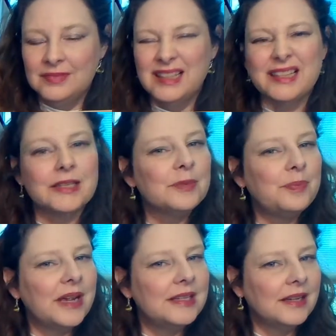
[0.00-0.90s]
This is
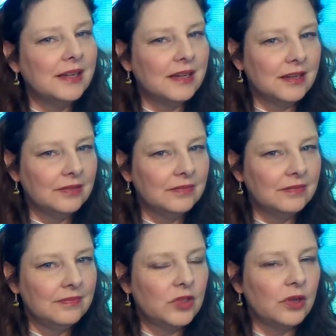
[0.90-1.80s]
basic,
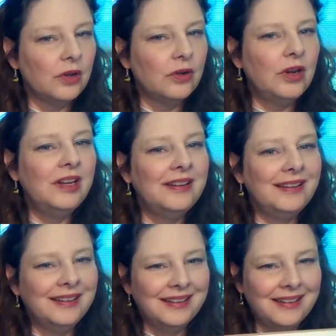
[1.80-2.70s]
so
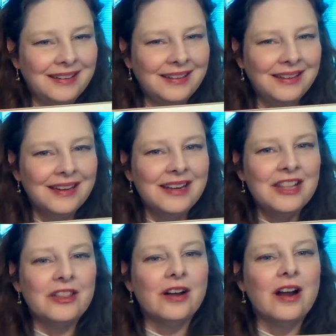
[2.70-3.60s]

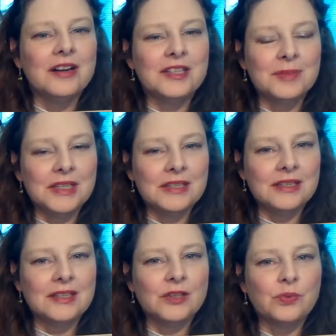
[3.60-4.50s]
there are some
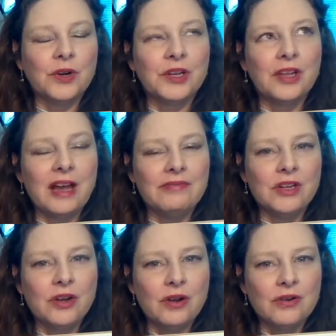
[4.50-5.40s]
instances where you'll have a
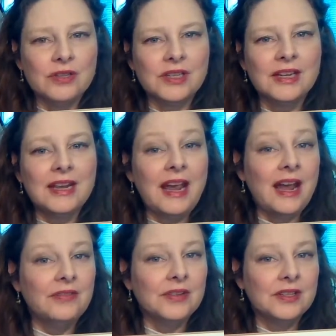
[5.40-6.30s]
note
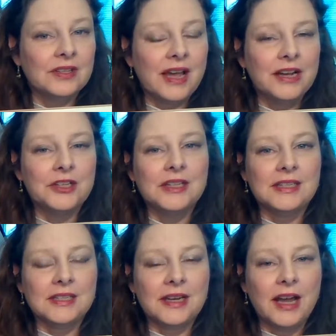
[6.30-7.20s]
after the slash that
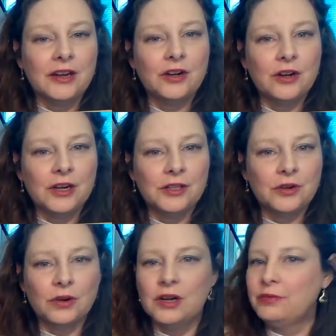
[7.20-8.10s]
does not occur in the
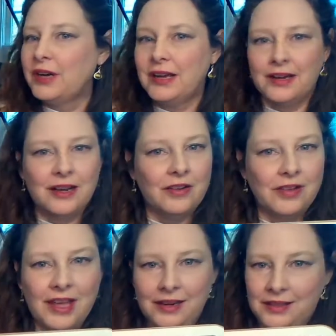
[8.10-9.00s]
chord. We're not going to cover
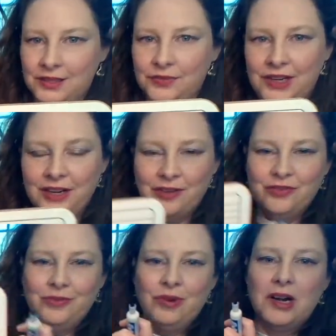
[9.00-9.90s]
that in this video.
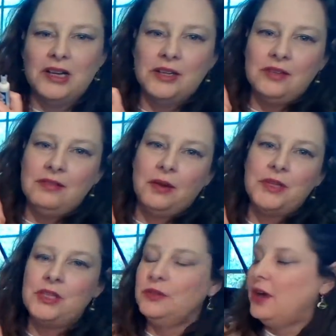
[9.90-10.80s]
We're already
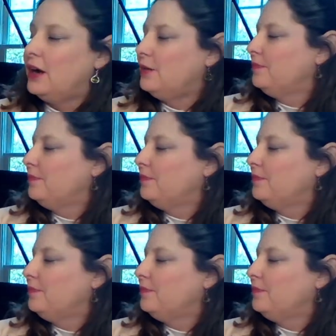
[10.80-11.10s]
going too long.